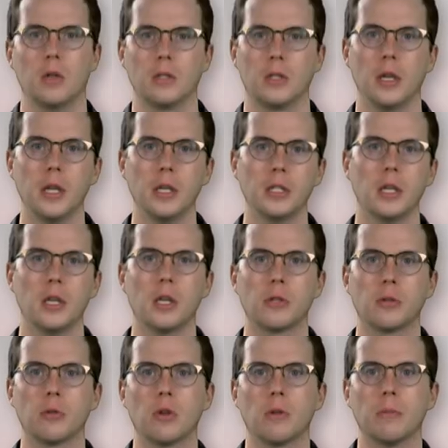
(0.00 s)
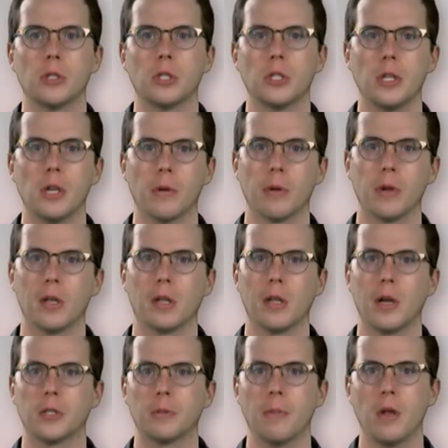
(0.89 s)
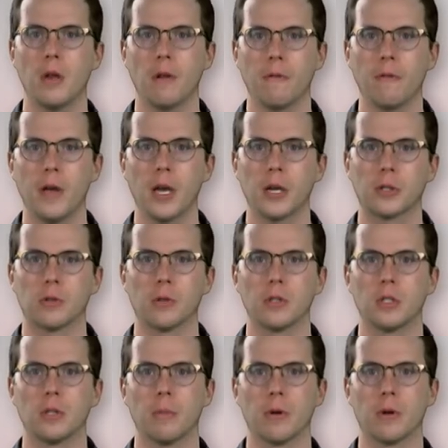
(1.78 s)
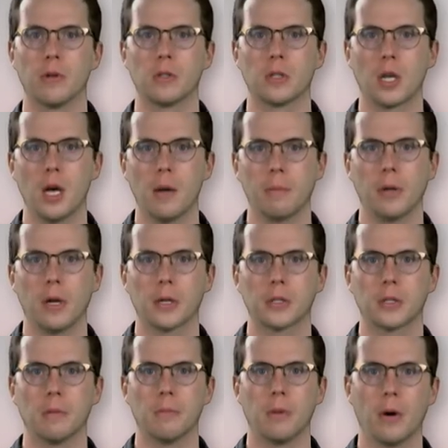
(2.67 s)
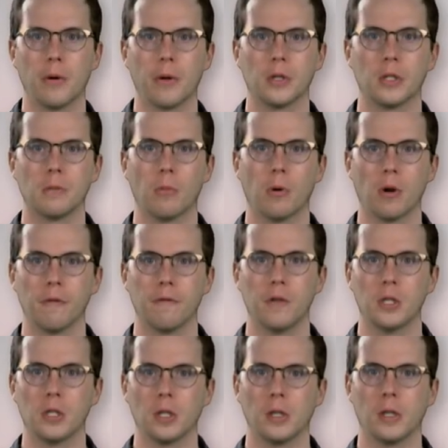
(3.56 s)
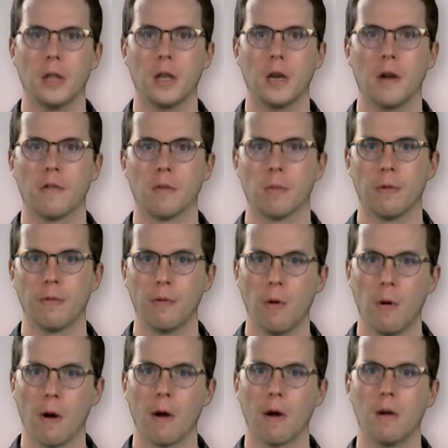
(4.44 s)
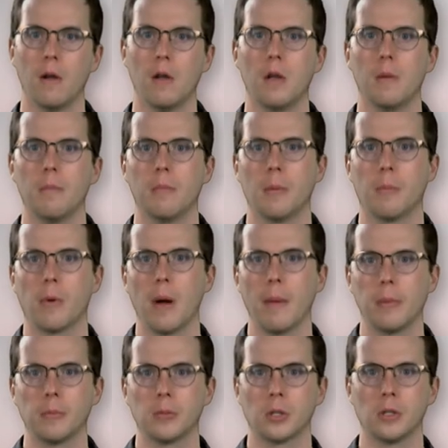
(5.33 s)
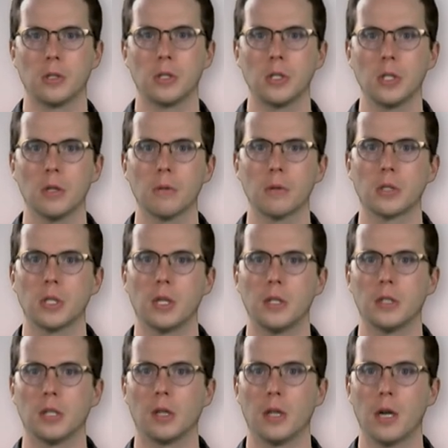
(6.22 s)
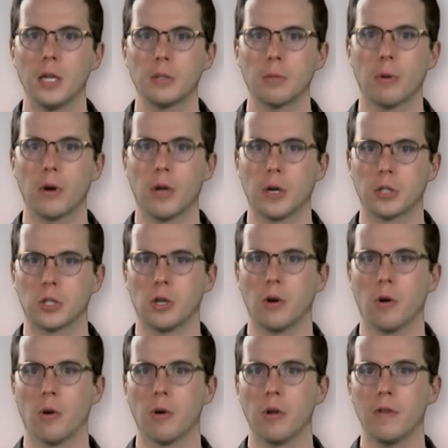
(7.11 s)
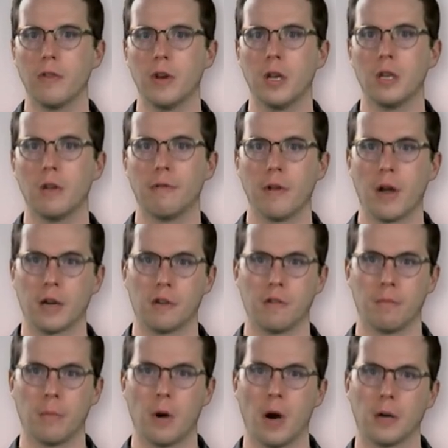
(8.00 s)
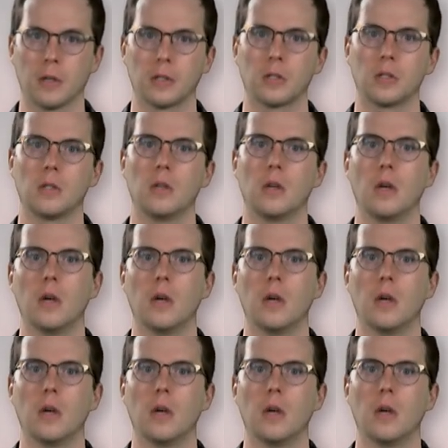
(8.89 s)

Today's industrial machinery allows manufacturers to produce complex components more efficiently than ever before, but problems could still result in lost production or even in defective parts